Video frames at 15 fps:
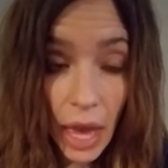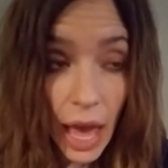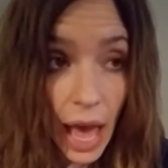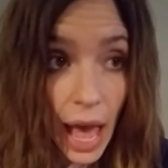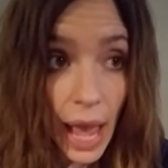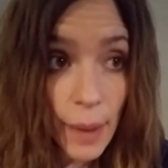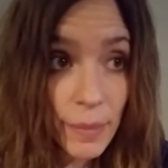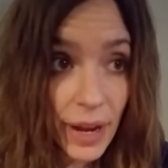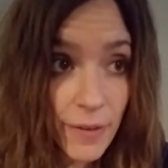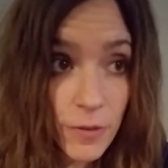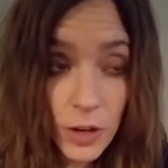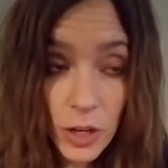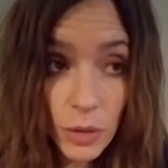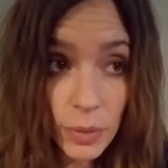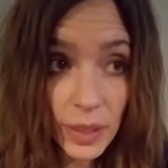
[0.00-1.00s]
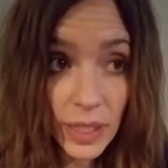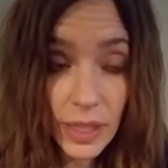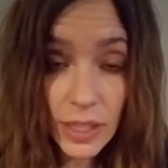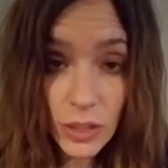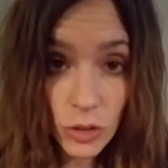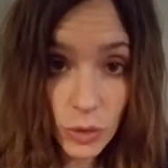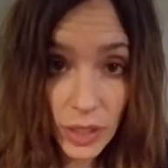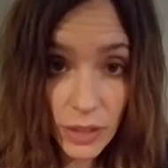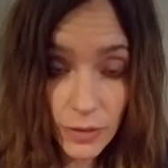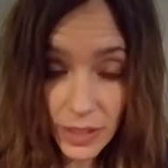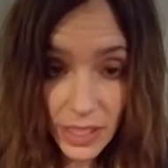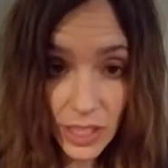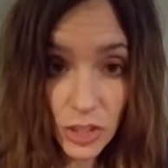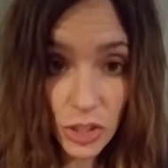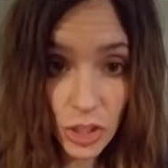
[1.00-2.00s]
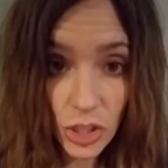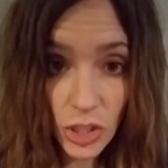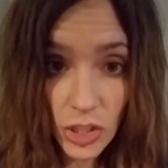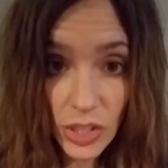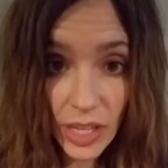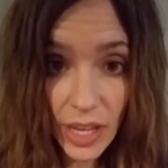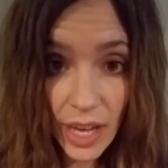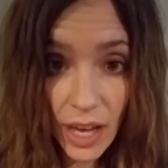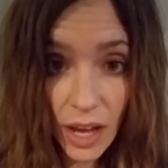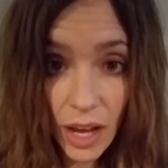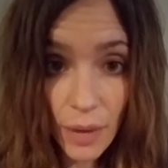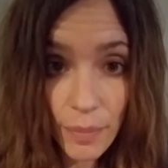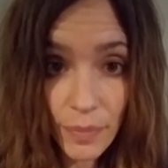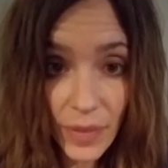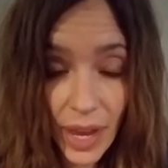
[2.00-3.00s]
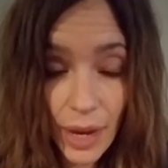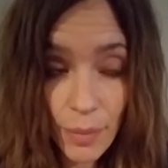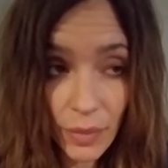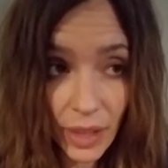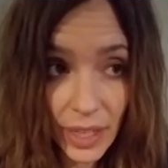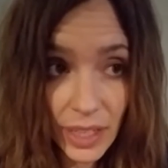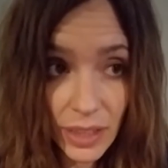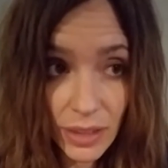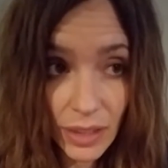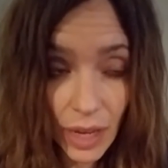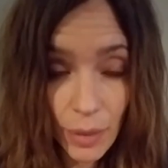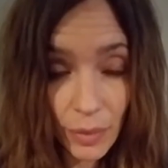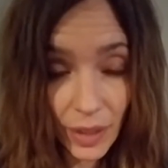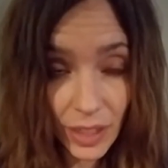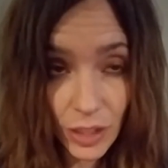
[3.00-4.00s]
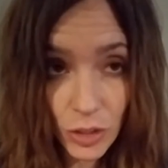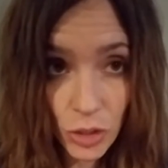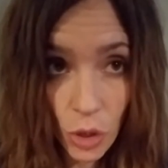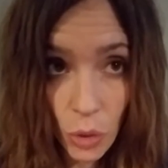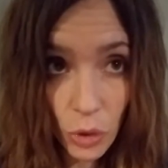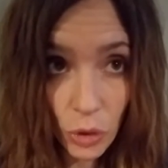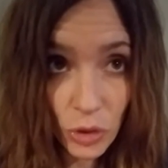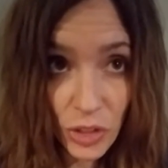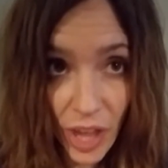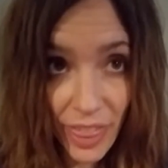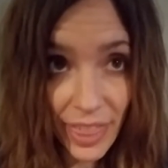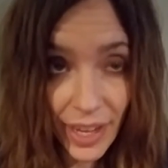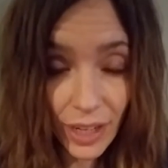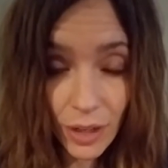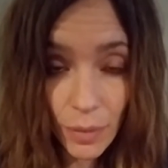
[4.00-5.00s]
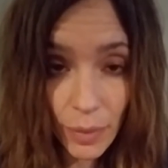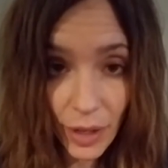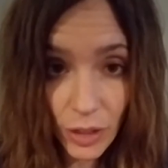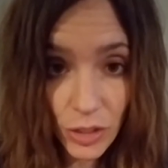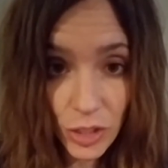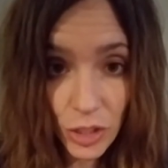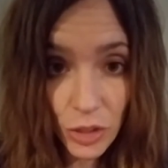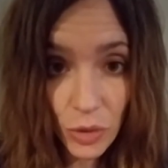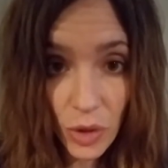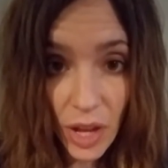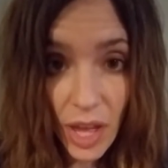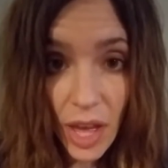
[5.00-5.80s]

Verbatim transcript: I'm never going to be this great of a teacher. Um, I'm like, I'm like a total nothing compared to you,